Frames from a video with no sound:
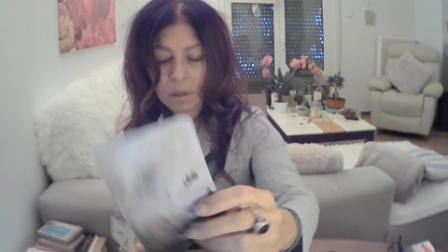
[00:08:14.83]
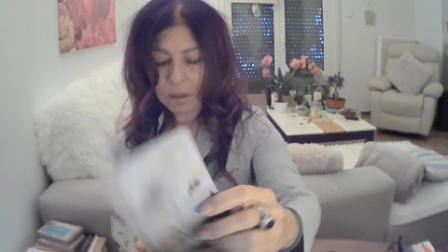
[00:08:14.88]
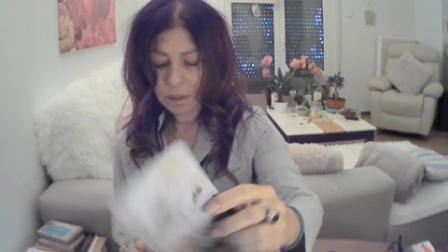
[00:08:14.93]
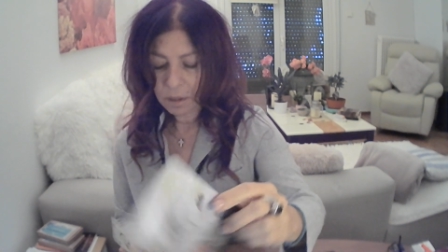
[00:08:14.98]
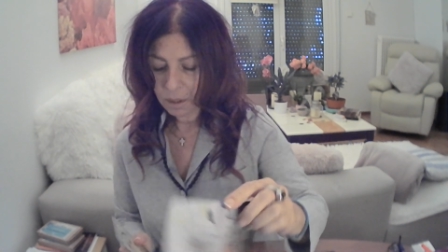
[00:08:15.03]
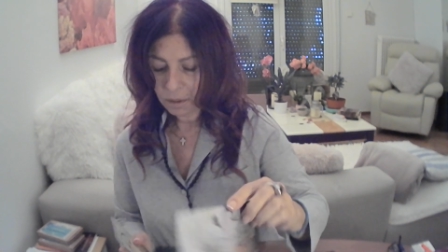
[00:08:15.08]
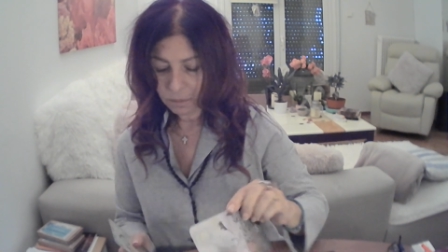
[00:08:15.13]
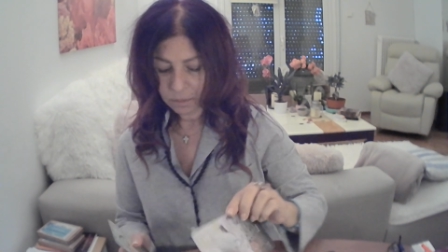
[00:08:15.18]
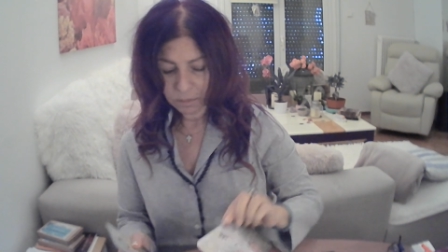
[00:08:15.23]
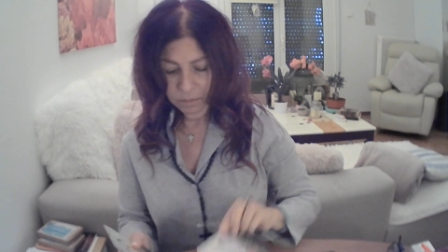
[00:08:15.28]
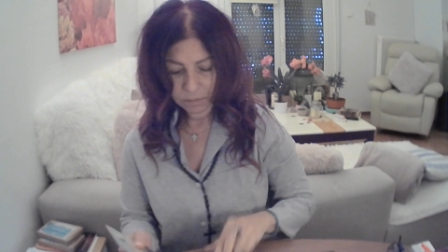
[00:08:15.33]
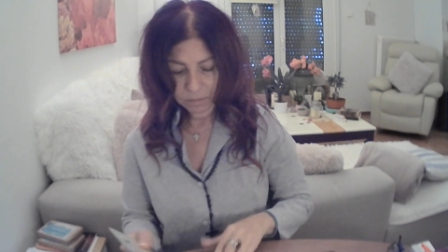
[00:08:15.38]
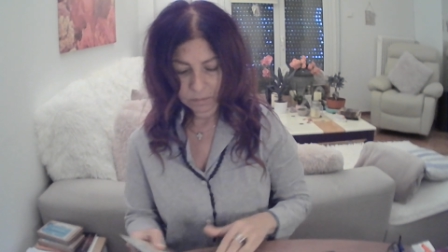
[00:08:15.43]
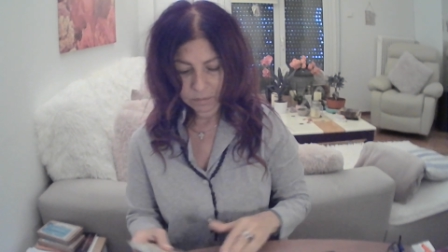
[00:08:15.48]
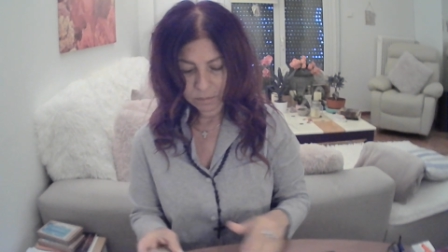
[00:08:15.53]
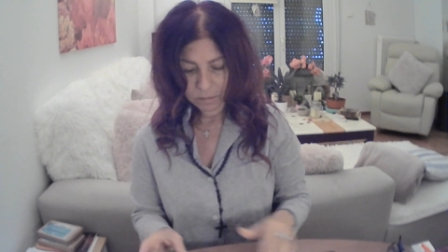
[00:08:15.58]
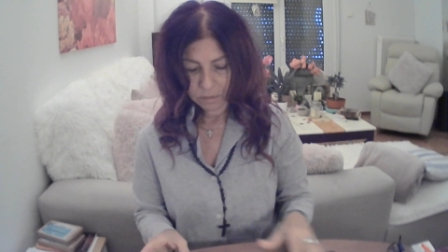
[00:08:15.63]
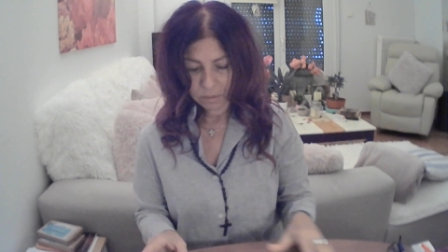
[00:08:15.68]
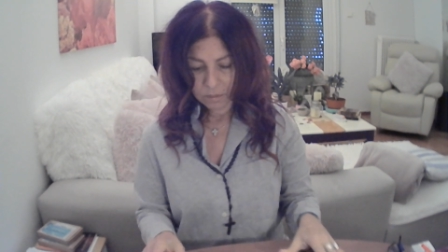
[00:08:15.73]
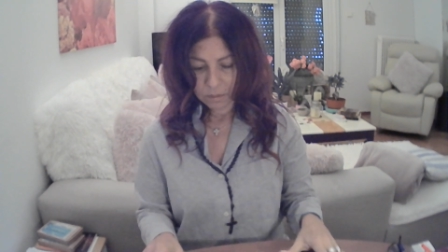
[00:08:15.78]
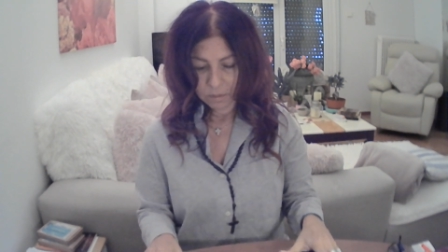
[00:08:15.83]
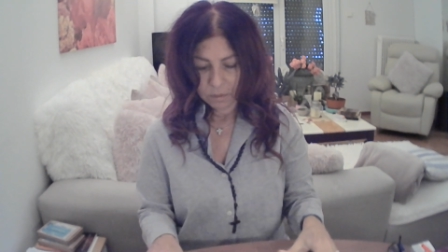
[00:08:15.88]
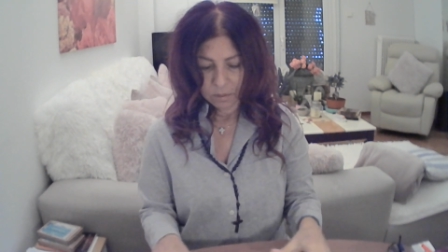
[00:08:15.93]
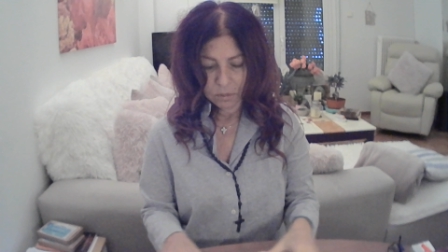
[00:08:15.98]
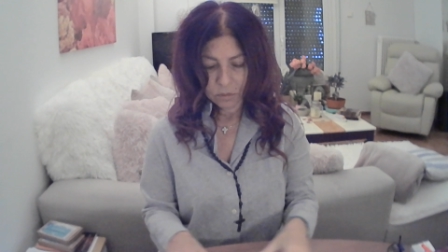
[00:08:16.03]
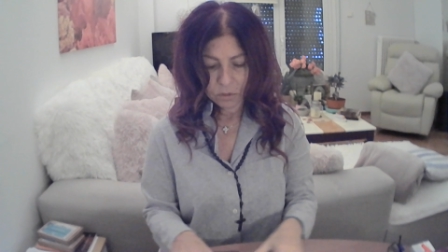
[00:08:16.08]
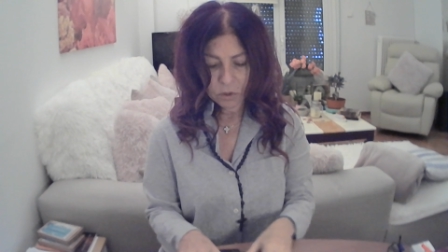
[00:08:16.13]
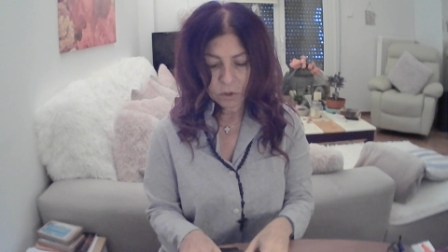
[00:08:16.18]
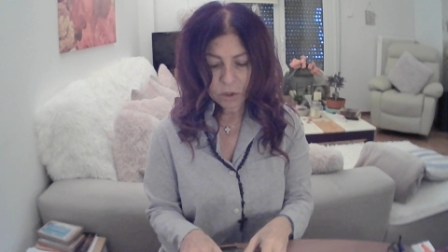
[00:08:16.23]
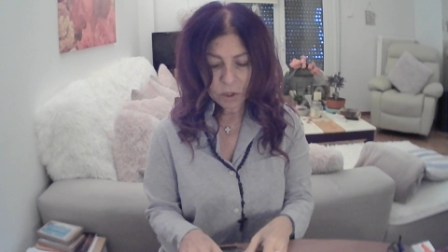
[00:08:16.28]
You know,
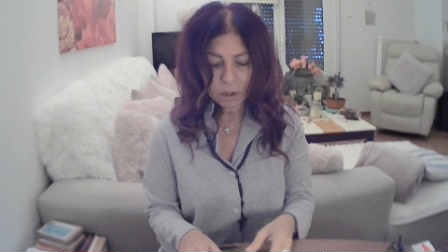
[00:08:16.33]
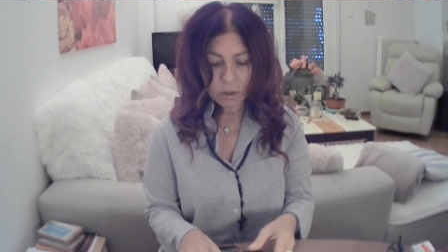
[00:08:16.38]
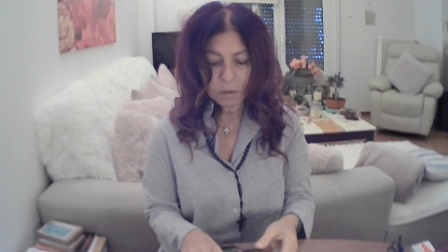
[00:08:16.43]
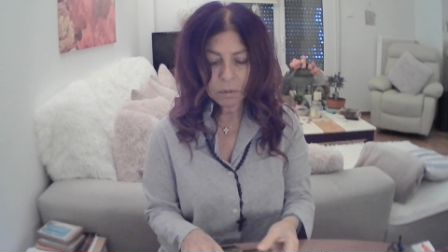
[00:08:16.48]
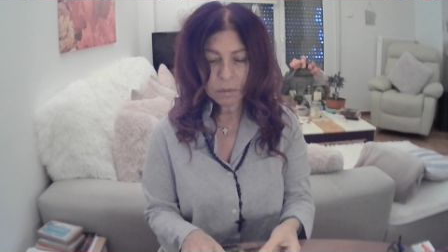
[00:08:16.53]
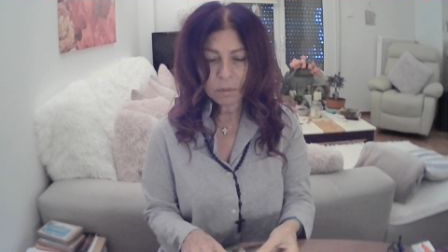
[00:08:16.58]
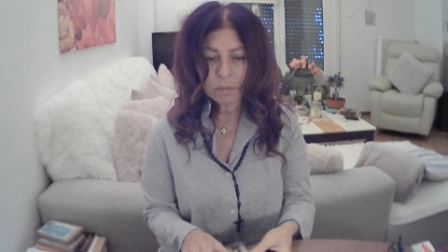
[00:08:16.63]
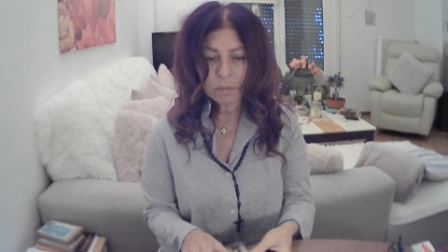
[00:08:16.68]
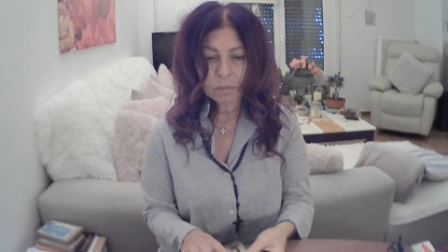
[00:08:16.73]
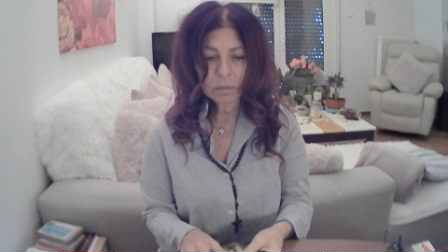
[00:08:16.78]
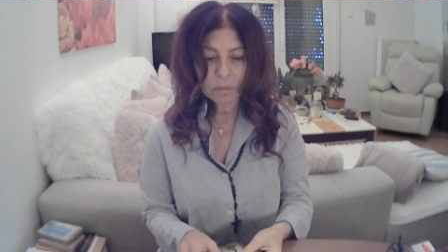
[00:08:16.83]
there's no